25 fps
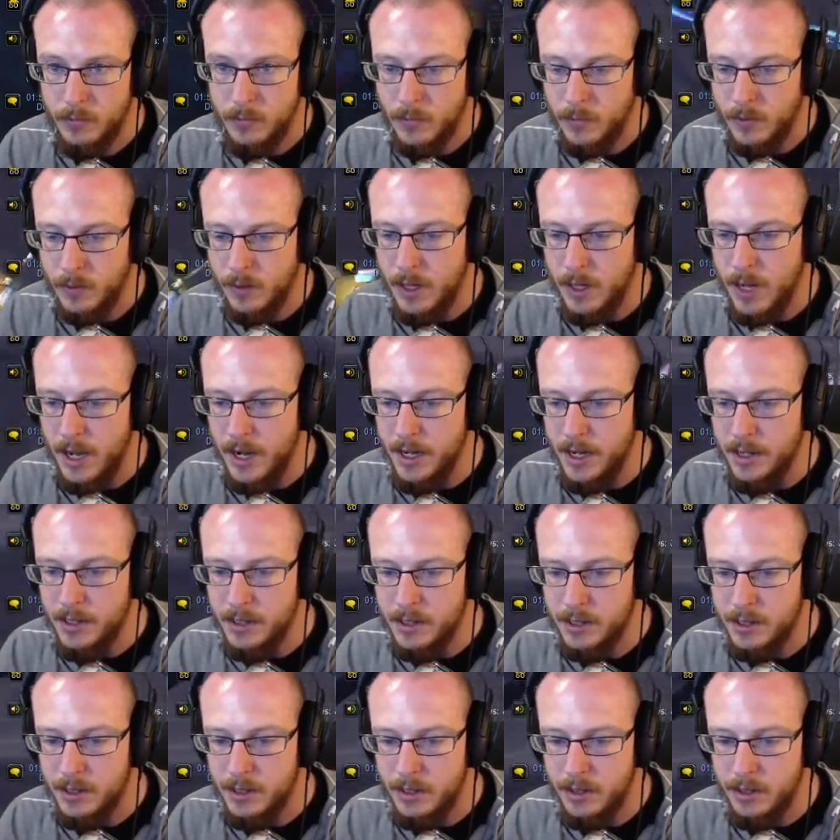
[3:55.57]

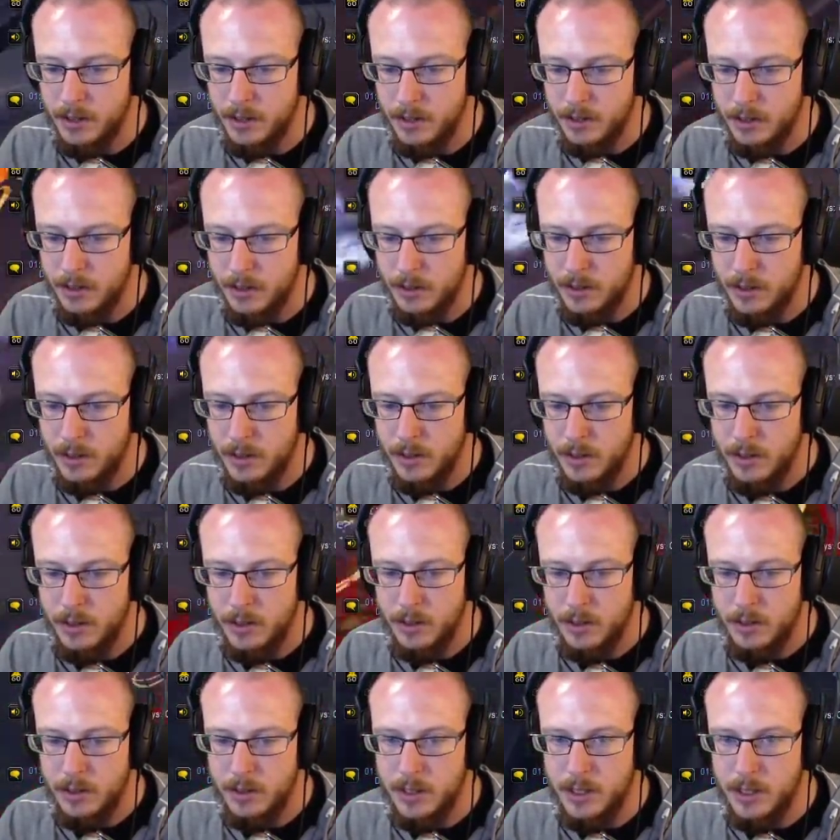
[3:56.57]
Nice.
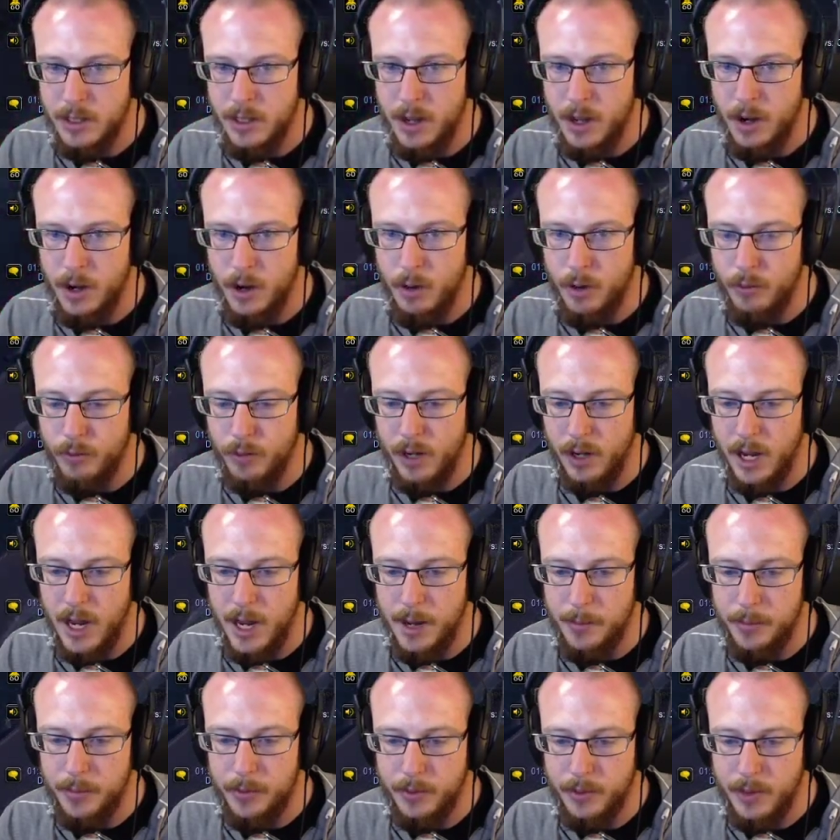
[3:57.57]
Did not
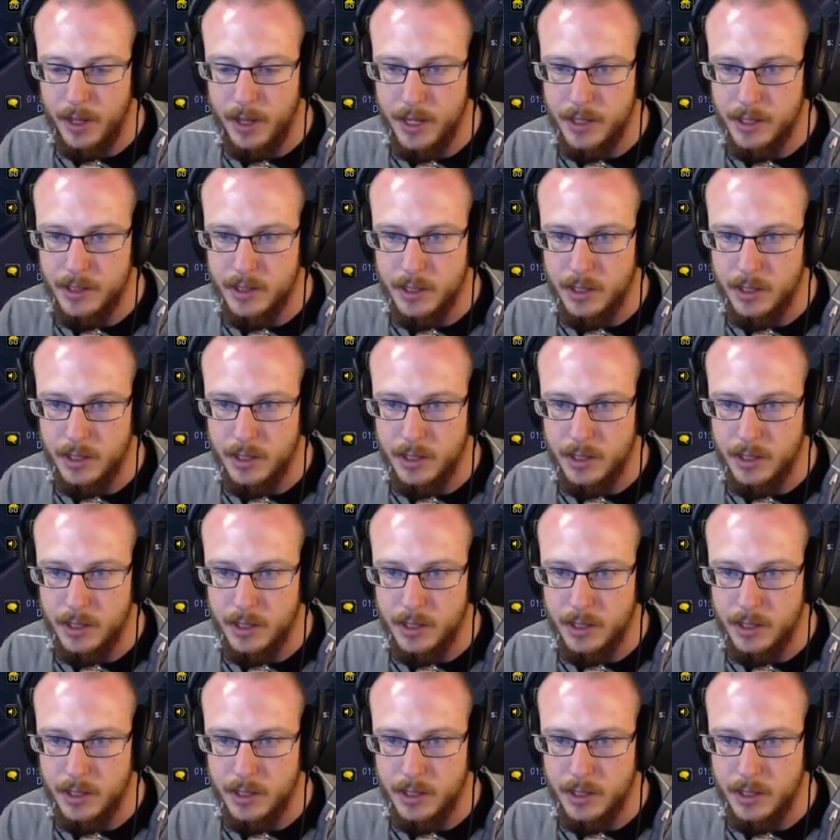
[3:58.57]
overlap that